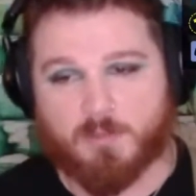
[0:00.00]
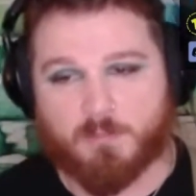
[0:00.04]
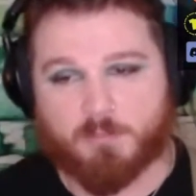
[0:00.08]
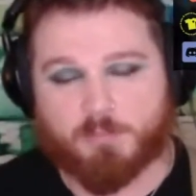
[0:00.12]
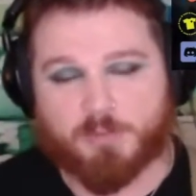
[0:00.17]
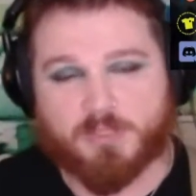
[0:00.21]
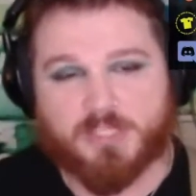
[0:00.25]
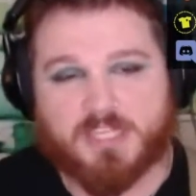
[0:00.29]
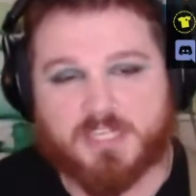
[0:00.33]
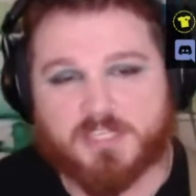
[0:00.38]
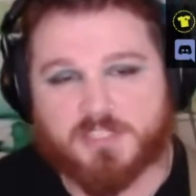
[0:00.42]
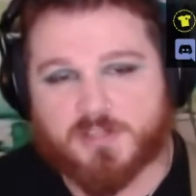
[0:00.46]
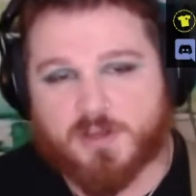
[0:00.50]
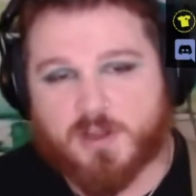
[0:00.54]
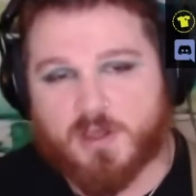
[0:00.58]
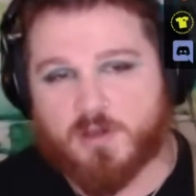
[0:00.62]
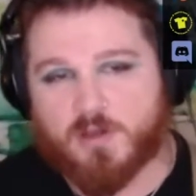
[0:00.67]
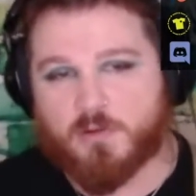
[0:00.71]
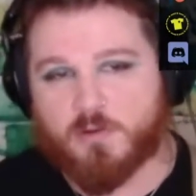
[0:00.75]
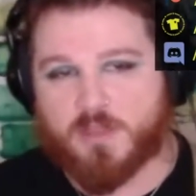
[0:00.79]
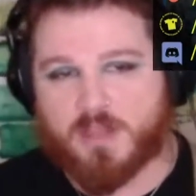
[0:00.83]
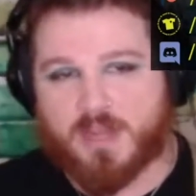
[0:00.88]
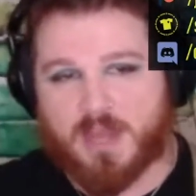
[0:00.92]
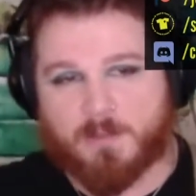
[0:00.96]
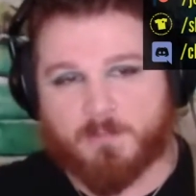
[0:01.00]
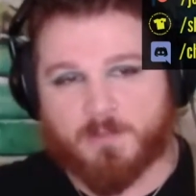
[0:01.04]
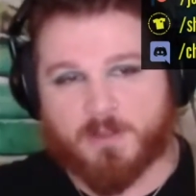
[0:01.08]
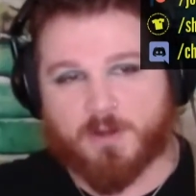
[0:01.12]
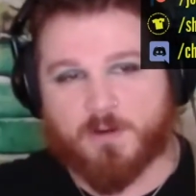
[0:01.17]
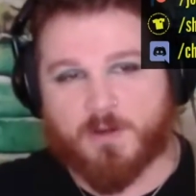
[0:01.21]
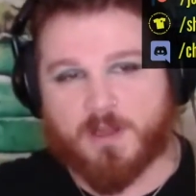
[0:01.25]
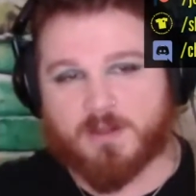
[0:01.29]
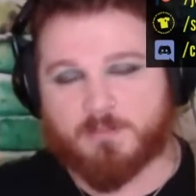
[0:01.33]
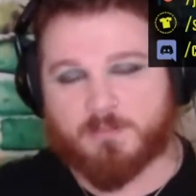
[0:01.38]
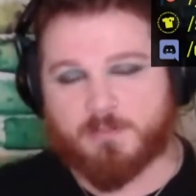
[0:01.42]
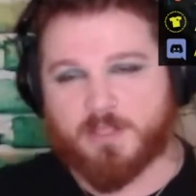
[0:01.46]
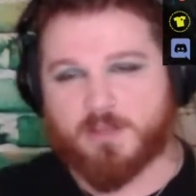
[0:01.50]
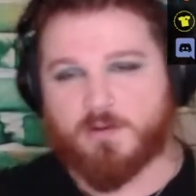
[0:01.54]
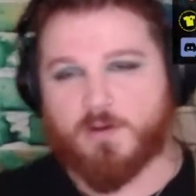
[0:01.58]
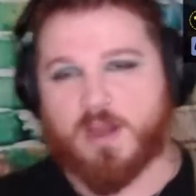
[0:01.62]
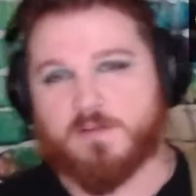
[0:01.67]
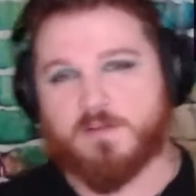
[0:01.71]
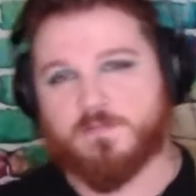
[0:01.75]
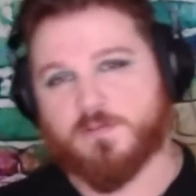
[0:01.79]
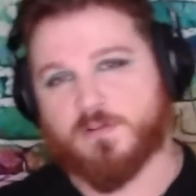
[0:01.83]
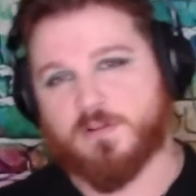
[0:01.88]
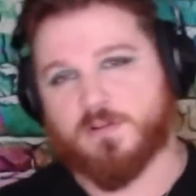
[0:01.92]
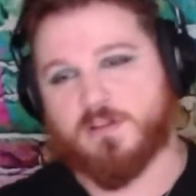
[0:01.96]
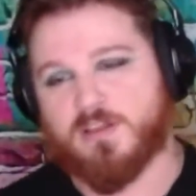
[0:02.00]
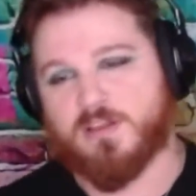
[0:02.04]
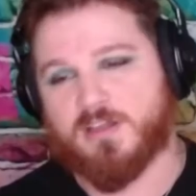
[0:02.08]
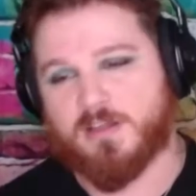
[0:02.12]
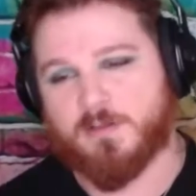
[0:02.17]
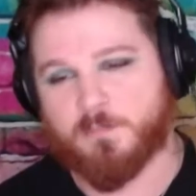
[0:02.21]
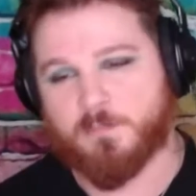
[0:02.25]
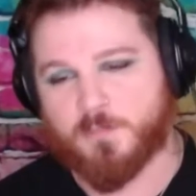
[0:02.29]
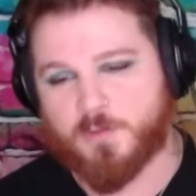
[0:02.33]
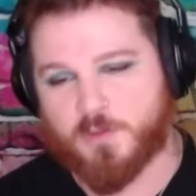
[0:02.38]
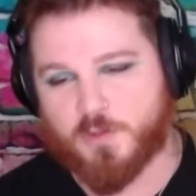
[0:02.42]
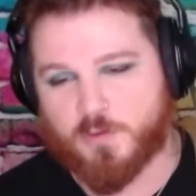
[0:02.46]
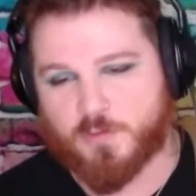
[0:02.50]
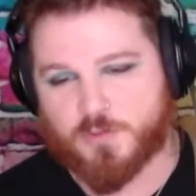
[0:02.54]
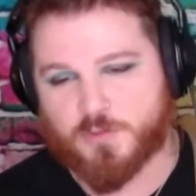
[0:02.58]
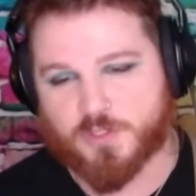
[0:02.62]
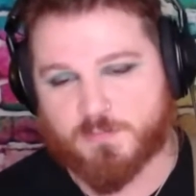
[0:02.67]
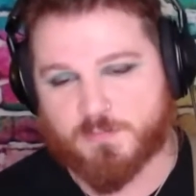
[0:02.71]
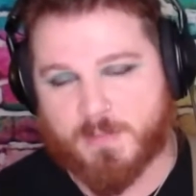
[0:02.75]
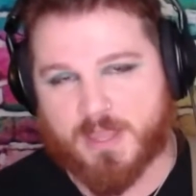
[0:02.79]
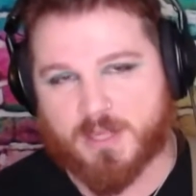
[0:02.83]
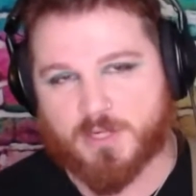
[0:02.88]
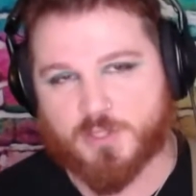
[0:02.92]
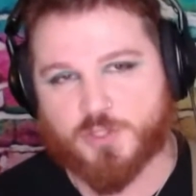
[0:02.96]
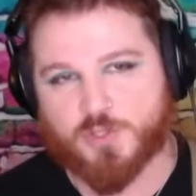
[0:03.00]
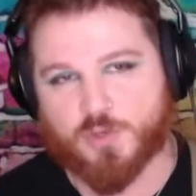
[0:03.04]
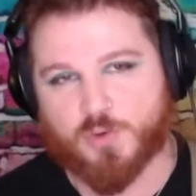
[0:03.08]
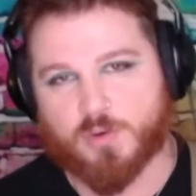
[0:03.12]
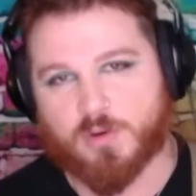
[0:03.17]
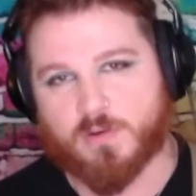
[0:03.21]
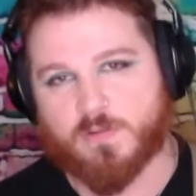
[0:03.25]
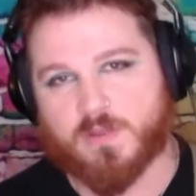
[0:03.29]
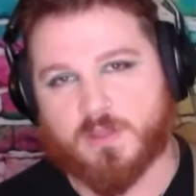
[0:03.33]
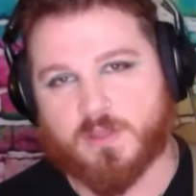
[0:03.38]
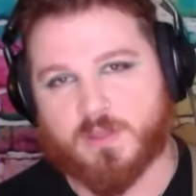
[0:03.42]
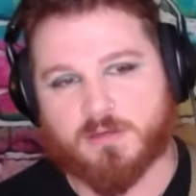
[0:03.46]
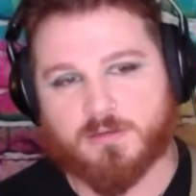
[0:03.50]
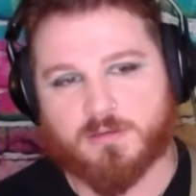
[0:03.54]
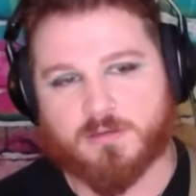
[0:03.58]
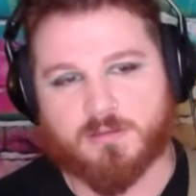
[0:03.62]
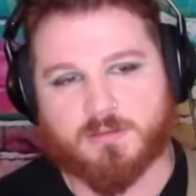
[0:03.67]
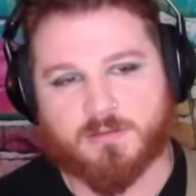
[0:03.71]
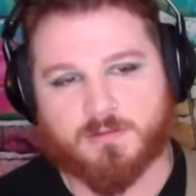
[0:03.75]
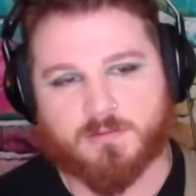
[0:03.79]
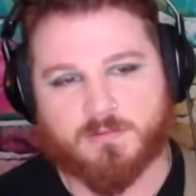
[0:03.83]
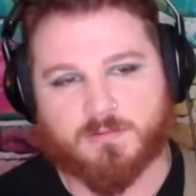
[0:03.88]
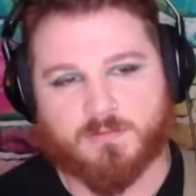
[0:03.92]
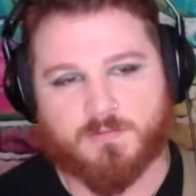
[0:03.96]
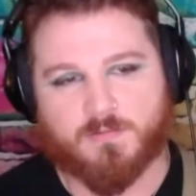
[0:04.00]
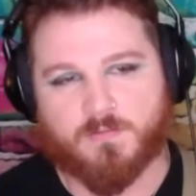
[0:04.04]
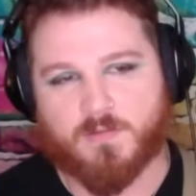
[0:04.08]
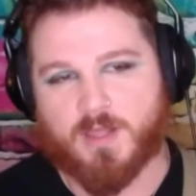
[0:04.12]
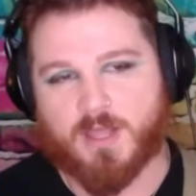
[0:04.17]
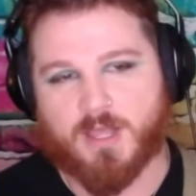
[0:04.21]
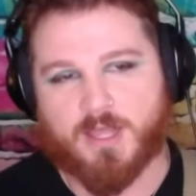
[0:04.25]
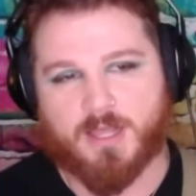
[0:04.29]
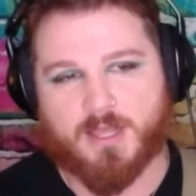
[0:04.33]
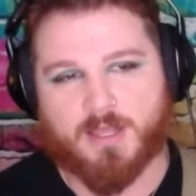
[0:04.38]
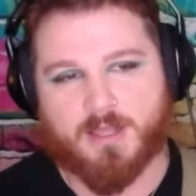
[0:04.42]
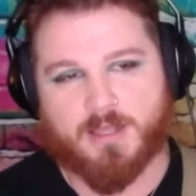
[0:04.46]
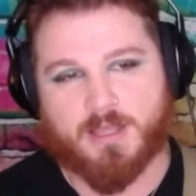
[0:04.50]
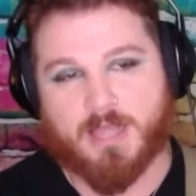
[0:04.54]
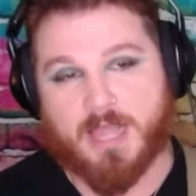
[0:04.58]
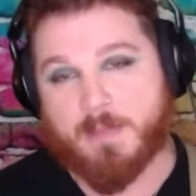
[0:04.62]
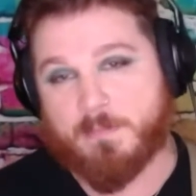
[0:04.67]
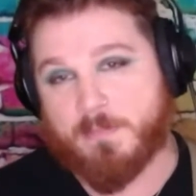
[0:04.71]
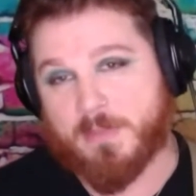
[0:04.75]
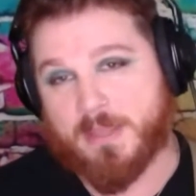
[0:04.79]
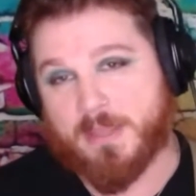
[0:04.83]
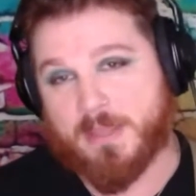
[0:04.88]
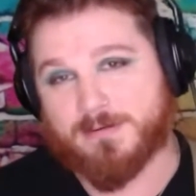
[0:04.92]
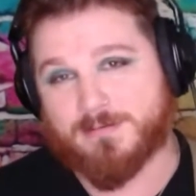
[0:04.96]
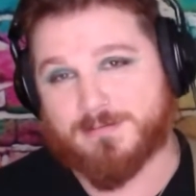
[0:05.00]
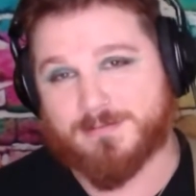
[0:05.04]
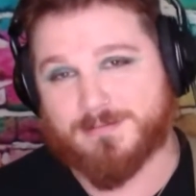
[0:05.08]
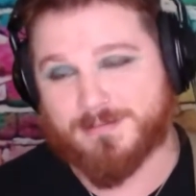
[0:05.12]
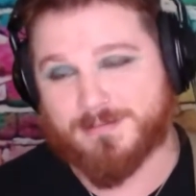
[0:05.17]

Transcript: Please know that I'm incredibly grateful. You just made sure that I made